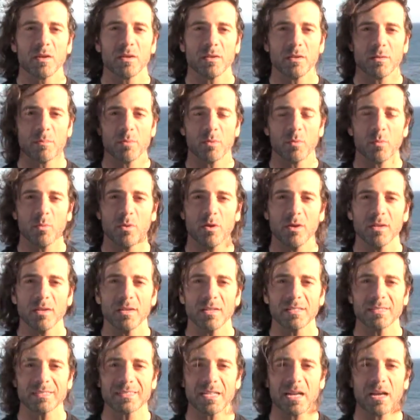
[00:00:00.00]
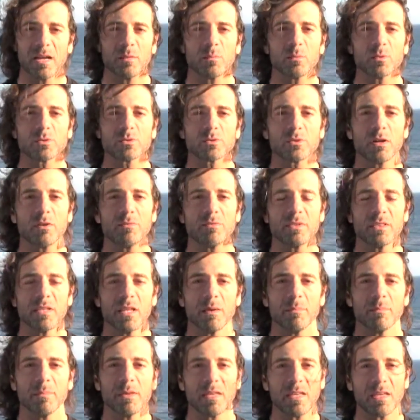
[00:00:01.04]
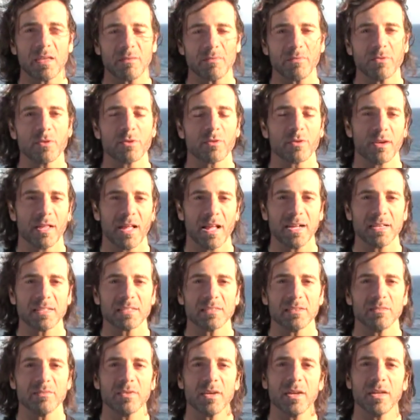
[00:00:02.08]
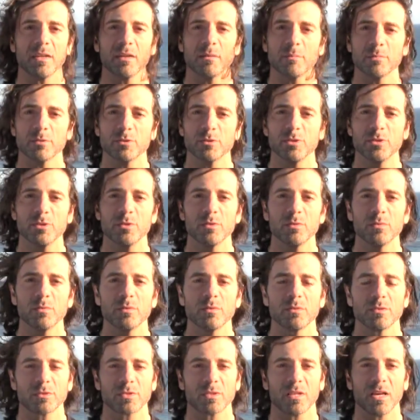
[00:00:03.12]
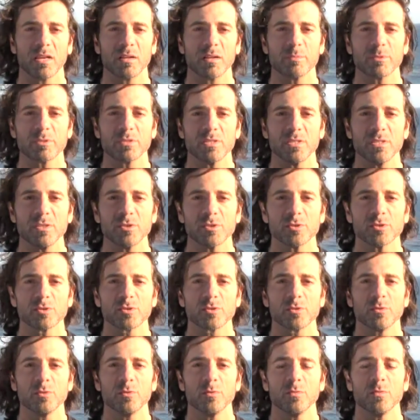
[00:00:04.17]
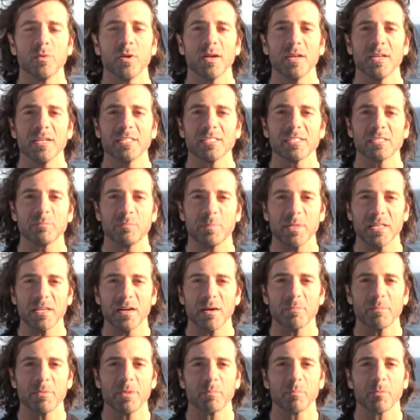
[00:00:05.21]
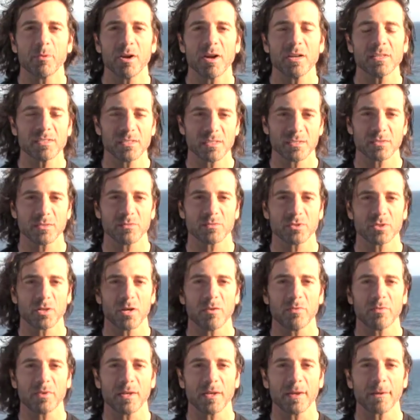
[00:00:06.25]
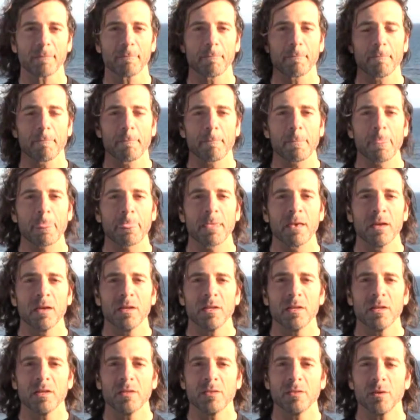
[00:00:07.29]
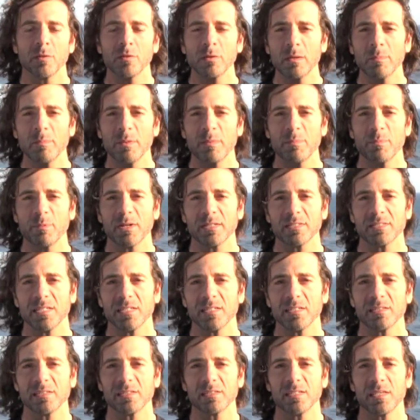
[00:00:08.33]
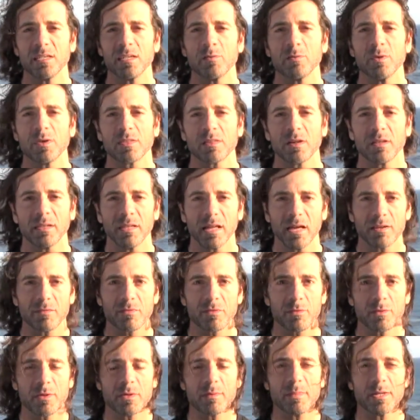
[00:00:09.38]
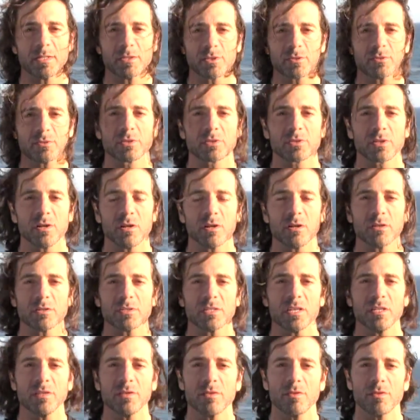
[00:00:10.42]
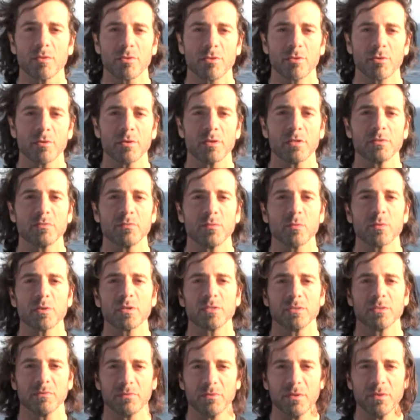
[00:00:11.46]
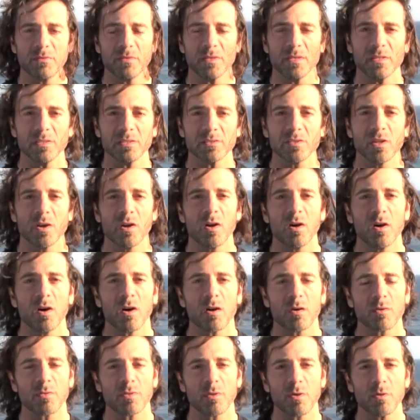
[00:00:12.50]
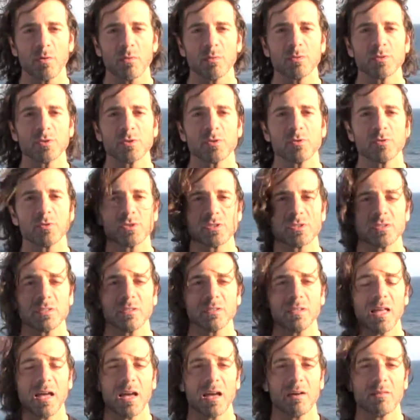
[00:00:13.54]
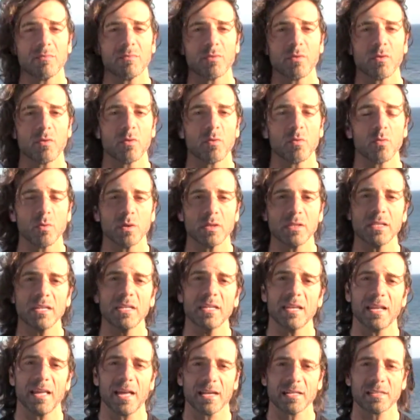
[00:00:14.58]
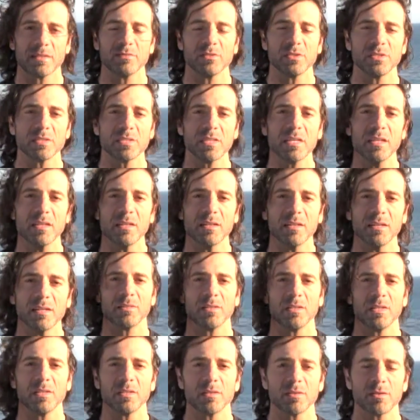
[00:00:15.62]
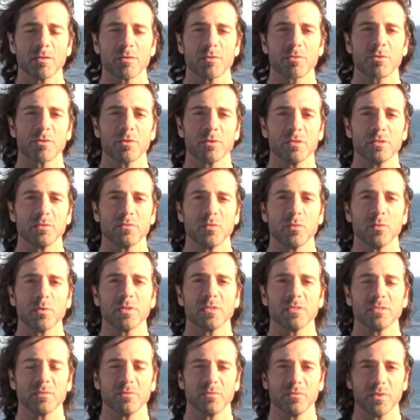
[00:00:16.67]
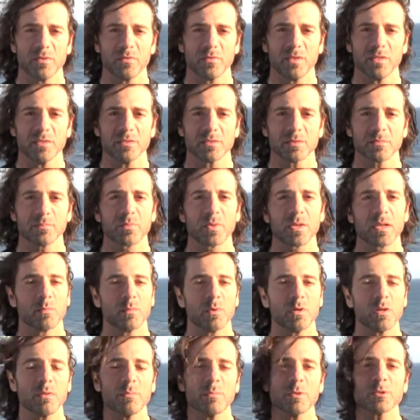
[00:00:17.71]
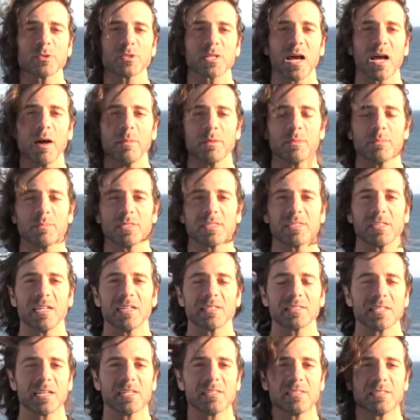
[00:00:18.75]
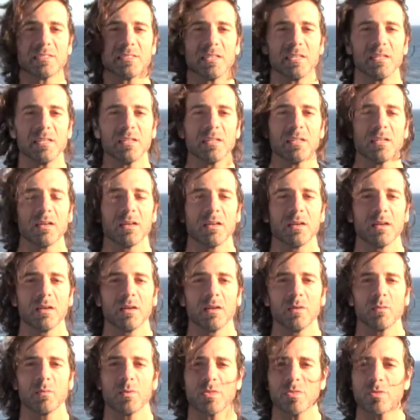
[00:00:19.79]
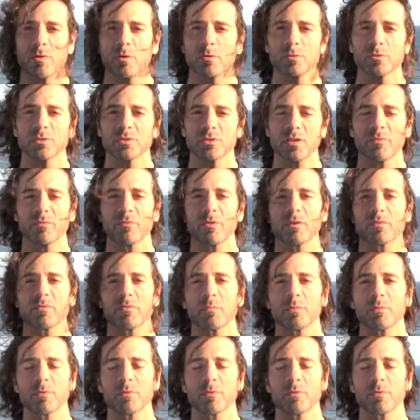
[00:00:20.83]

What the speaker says: number one, time will soften them if you're inactive, and number two, there's a lot of procedures to speed up the process of softening. The only people I tend to see with a lot of three-dimensional scars into their 30s, 40s, and 50s are those who still have oily and active skin into their 30s, 40s, and 50s. One of the most common mistakes I see with those suffering from